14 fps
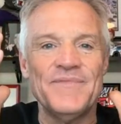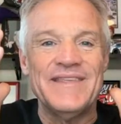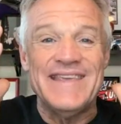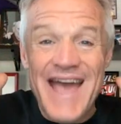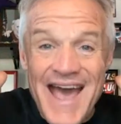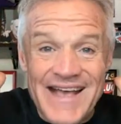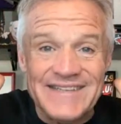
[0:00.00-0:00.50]

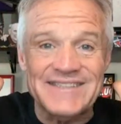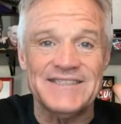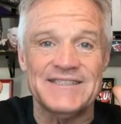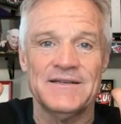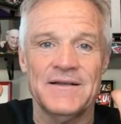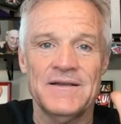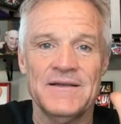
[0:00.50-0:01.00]

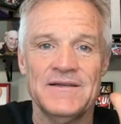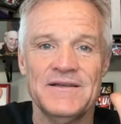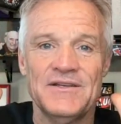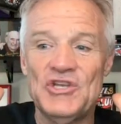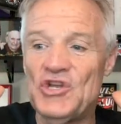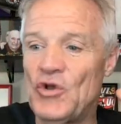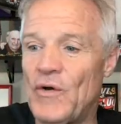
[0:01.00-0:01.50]
Yes.
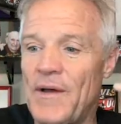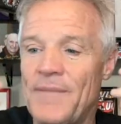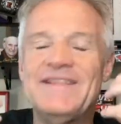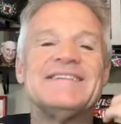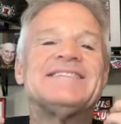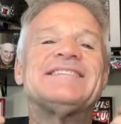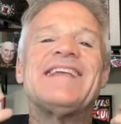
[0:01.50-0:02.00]
You know, I
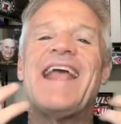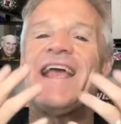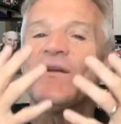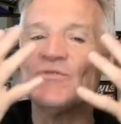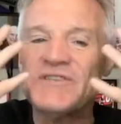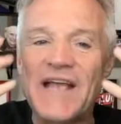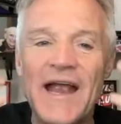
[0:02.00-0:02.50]
mean, the
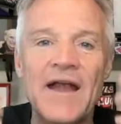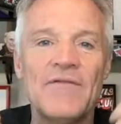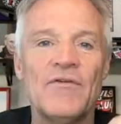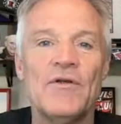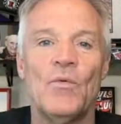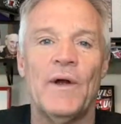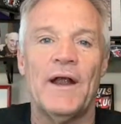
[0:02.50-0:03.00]
sand was
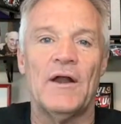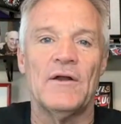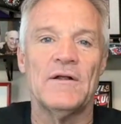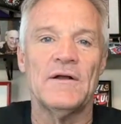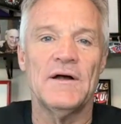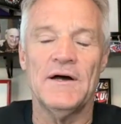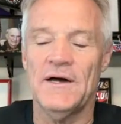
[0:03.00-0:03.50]

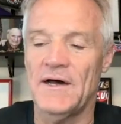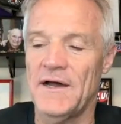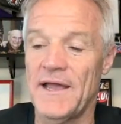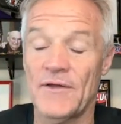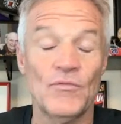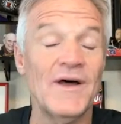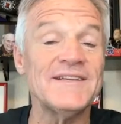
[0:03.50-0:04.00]
everywhere.
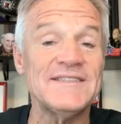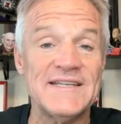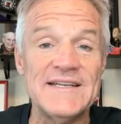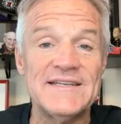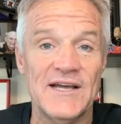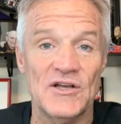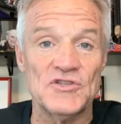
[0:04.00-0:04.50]
And
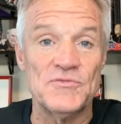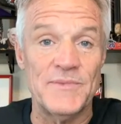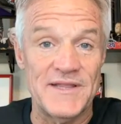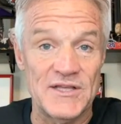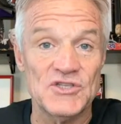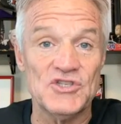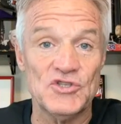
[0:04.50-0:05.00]
Rusty tells me
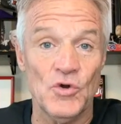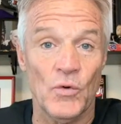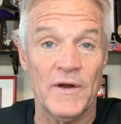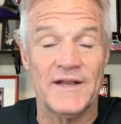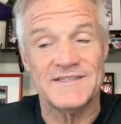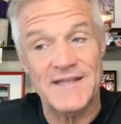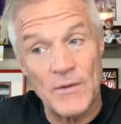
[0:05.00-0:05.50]
this
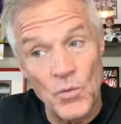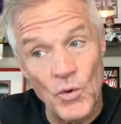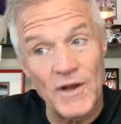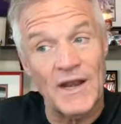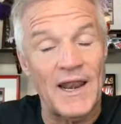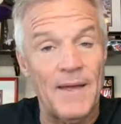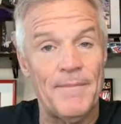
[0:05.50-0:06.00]
story because they
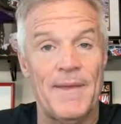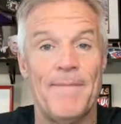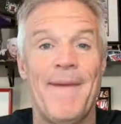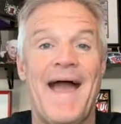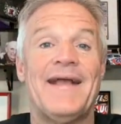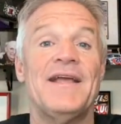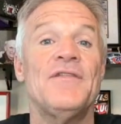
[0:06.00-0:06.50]
wouldn't let me
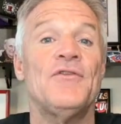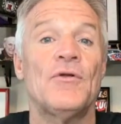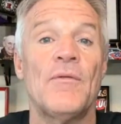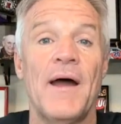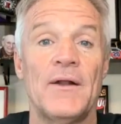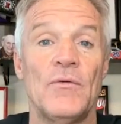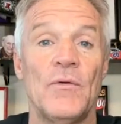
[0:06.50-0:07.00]
back in there
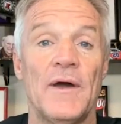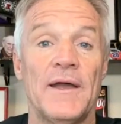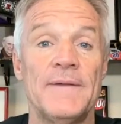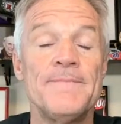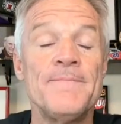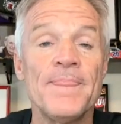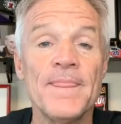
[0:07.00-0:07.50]
right
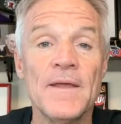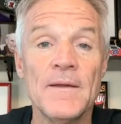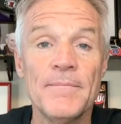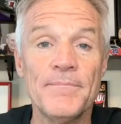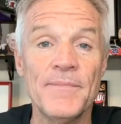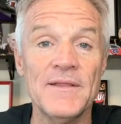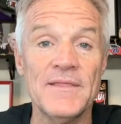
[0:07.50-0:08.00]
away.
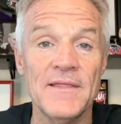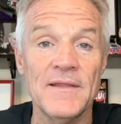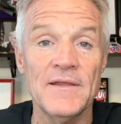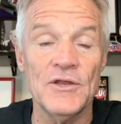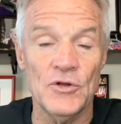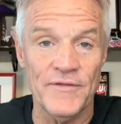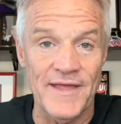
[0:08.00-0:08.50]
But,
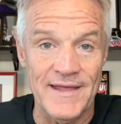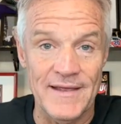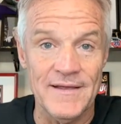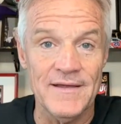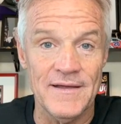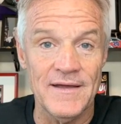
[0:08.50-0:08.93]
you know, they